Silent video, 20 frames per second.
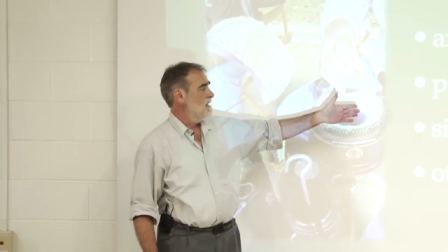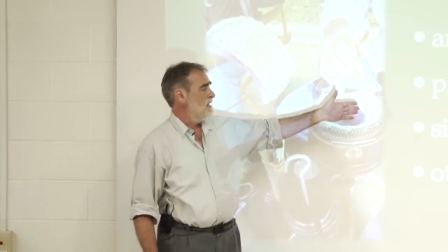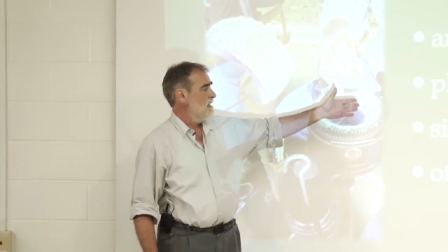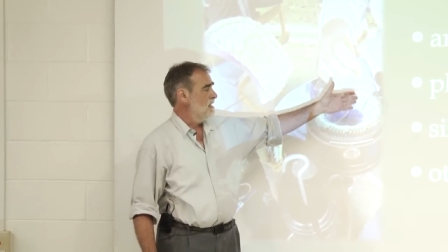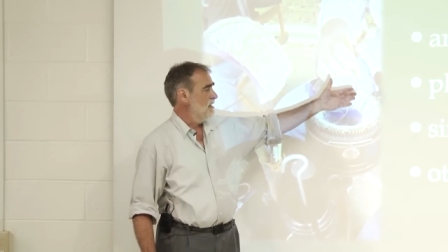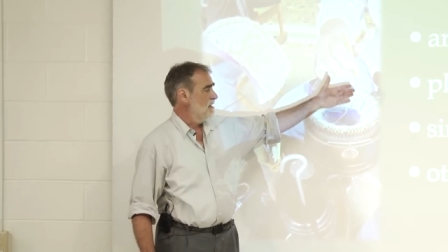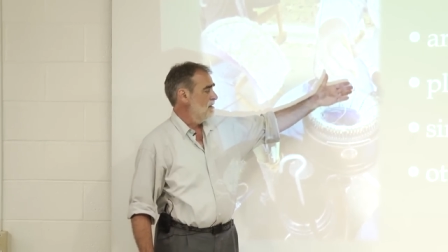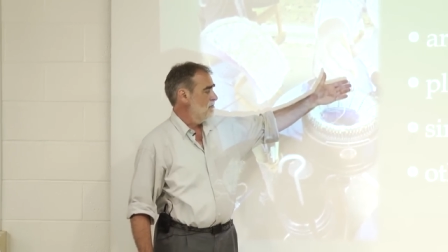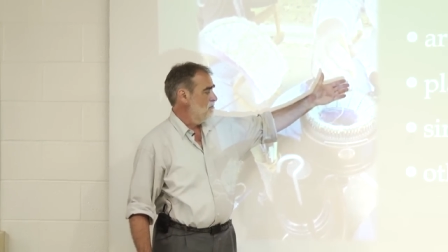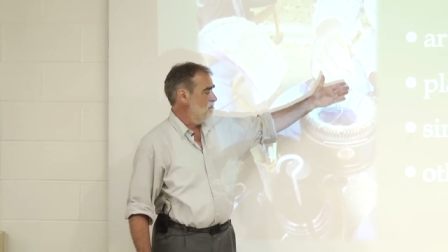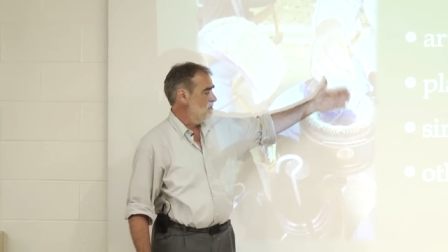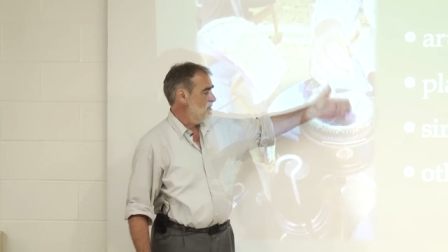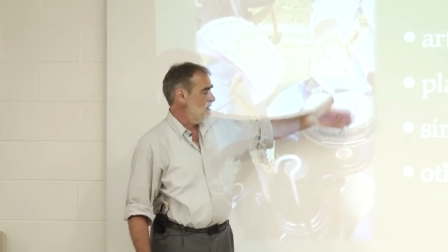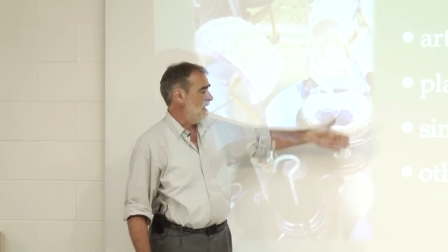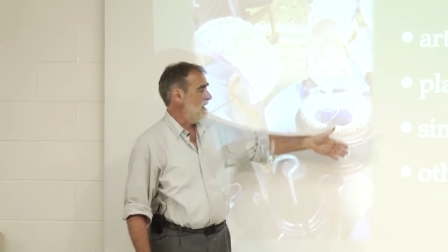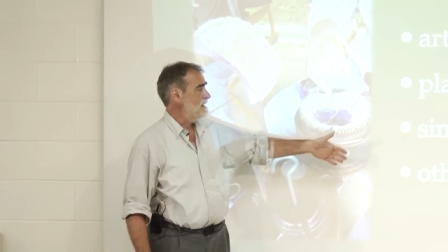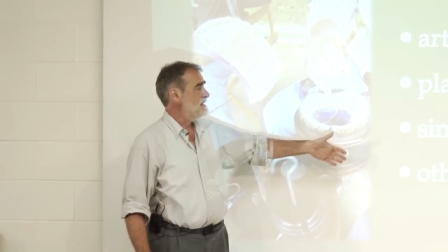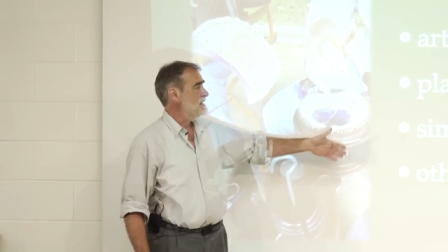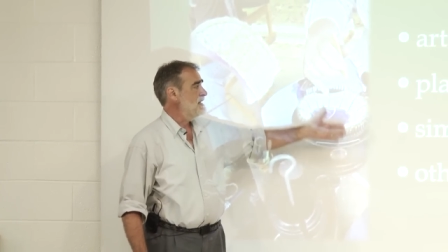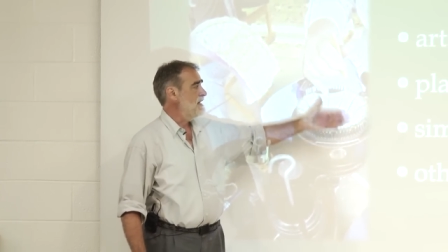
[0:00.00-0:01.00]
Uh,
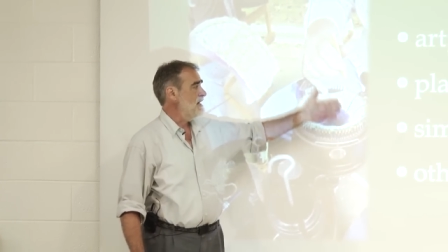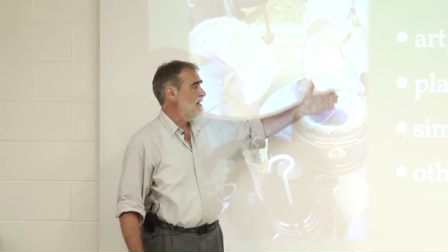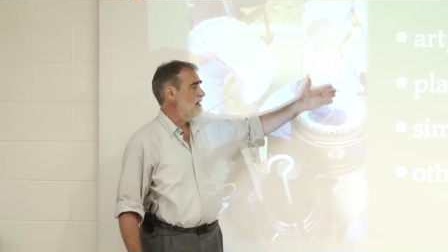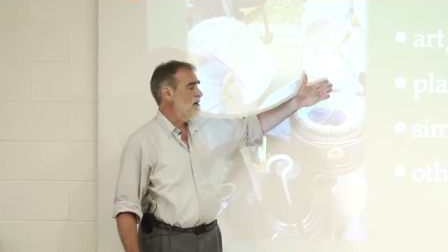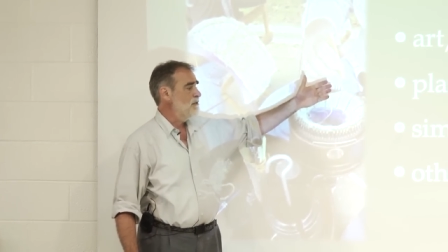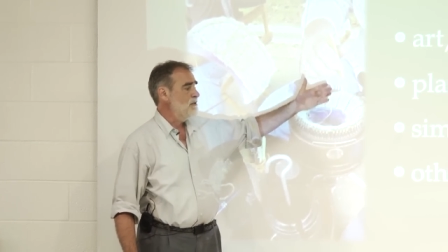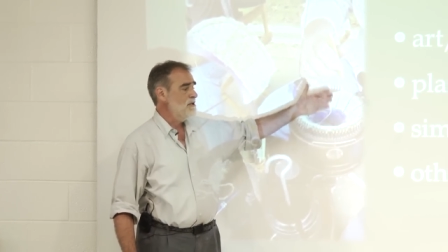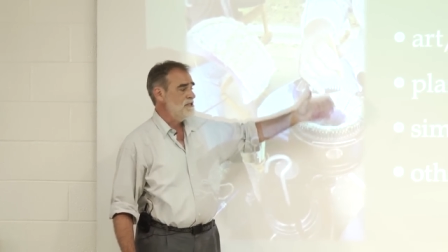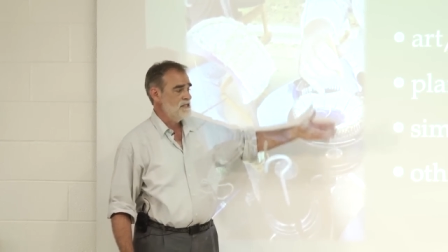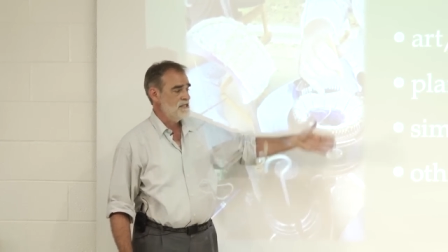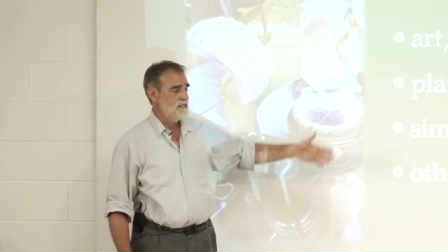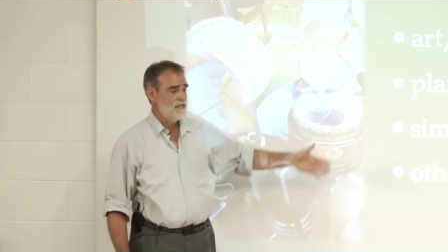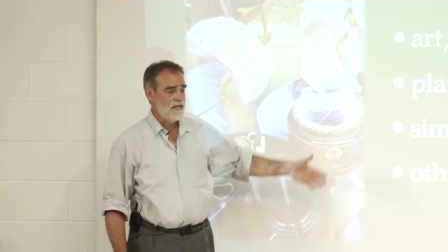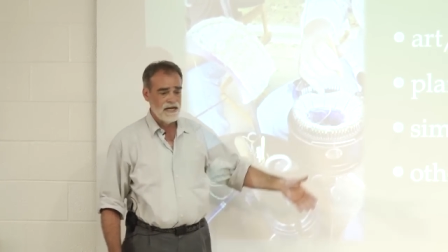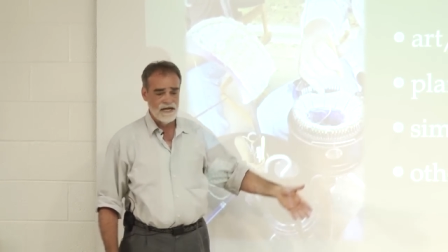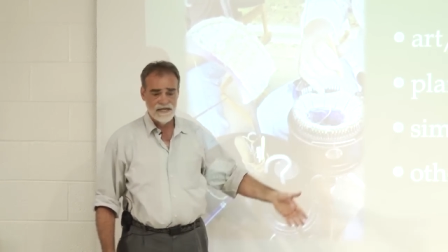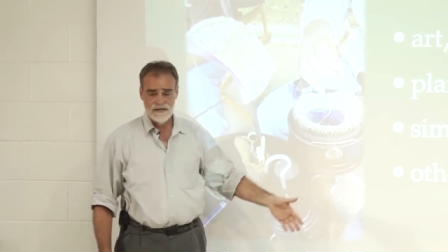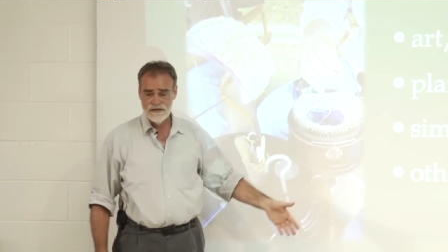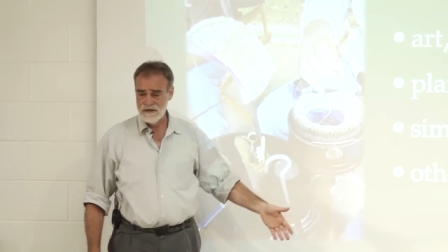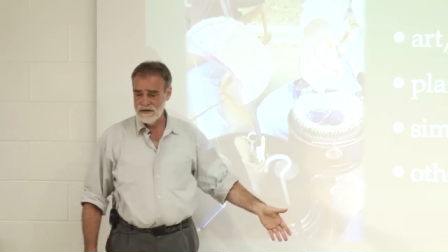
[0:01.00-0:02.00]
plant care, we just
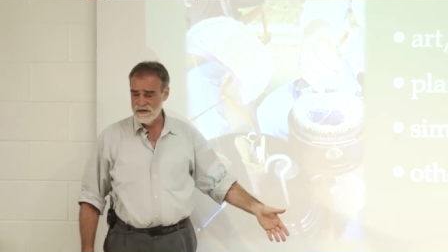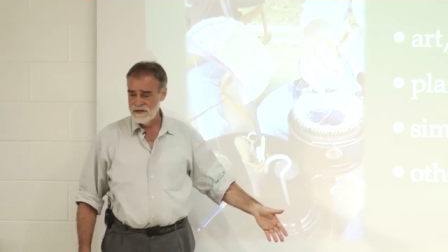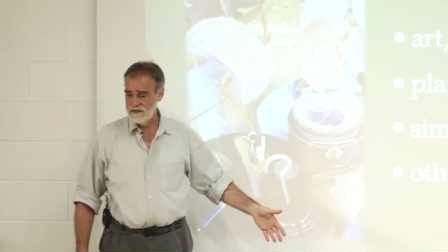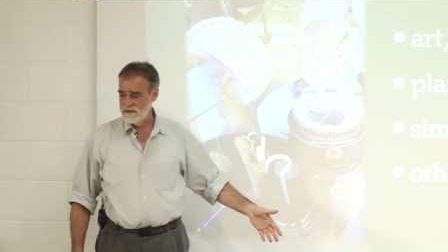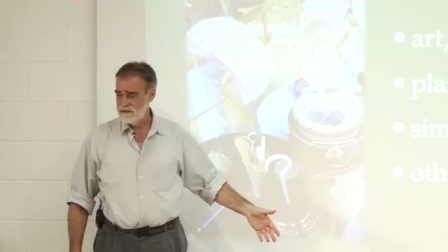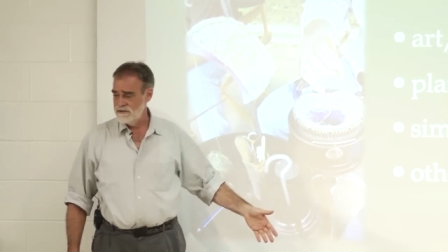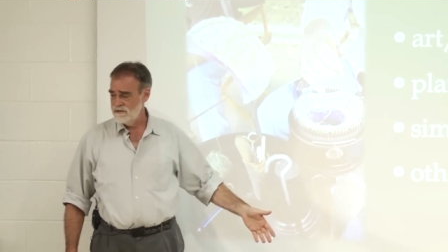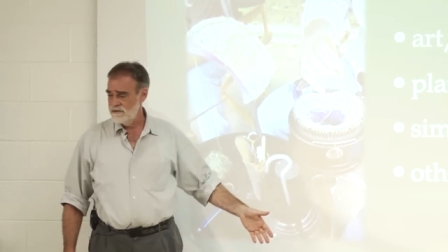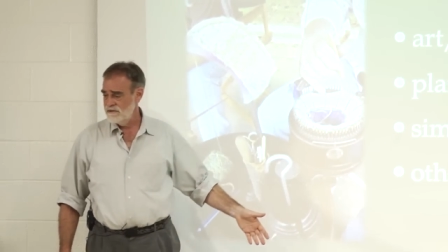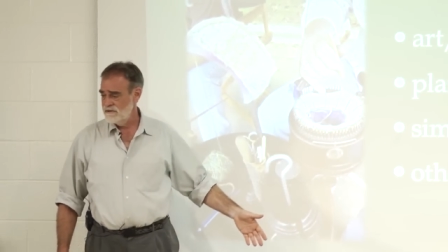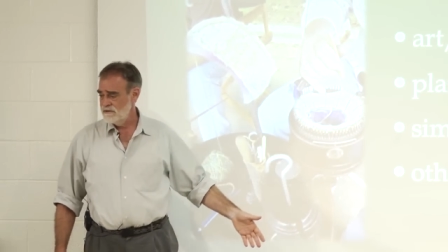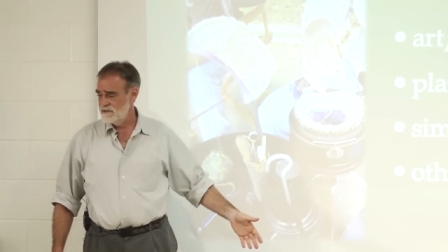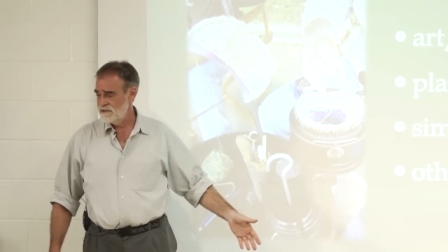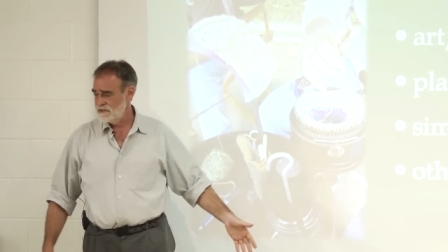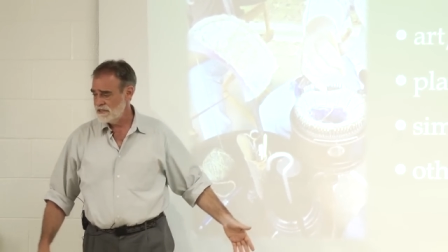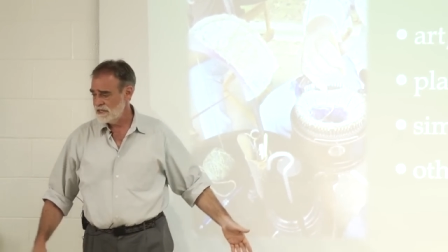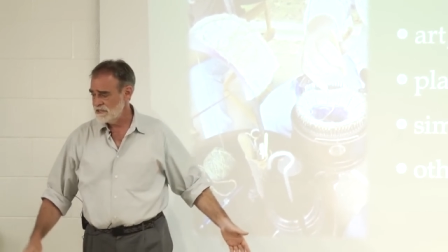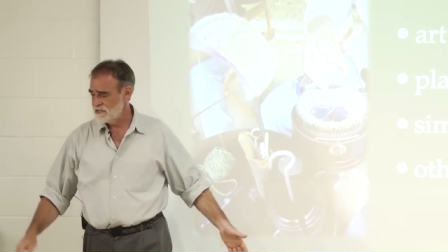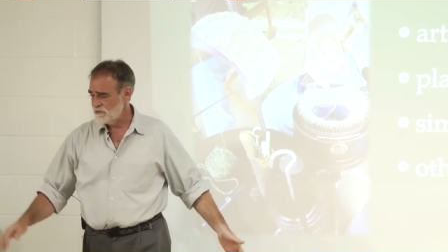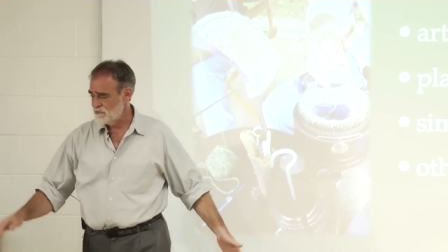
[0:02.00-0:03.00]
had our,
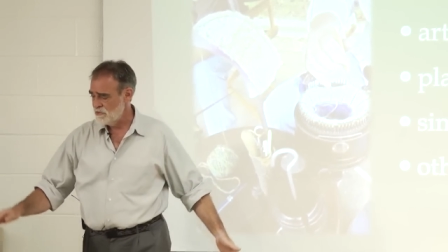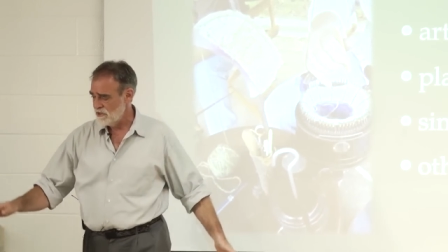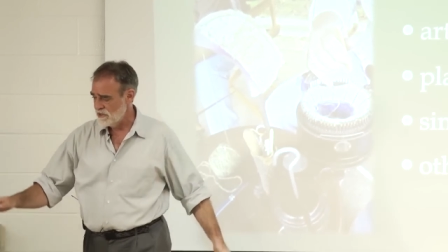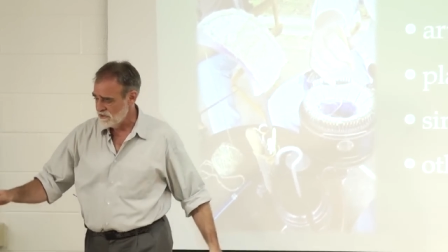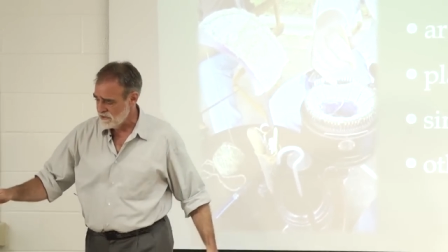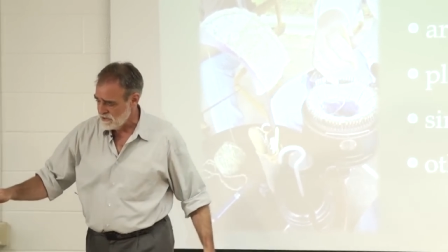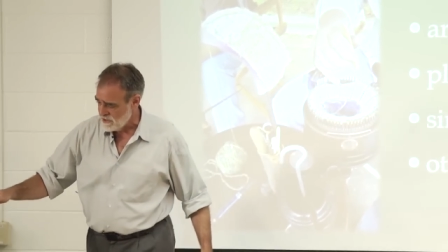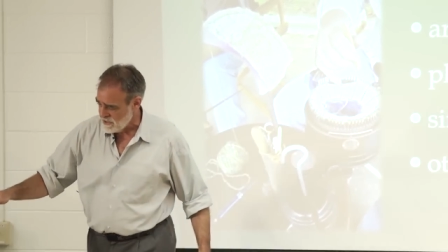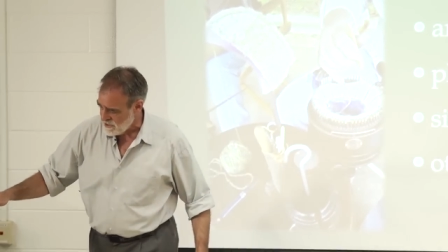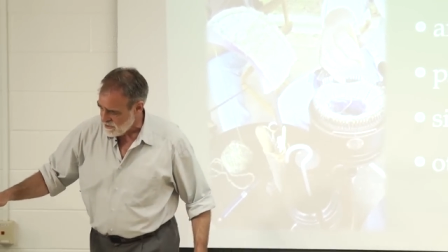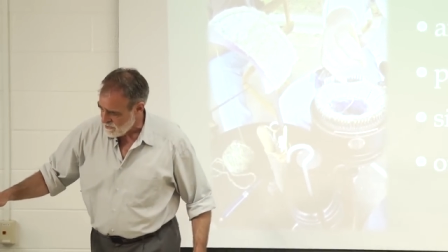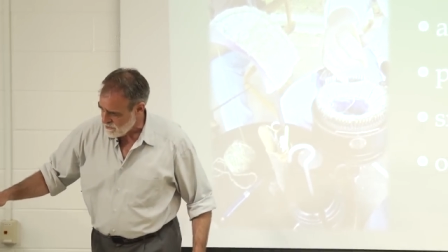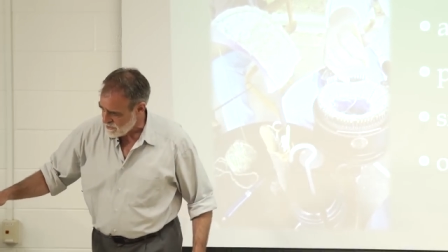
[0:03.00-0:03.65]
this is actually part of,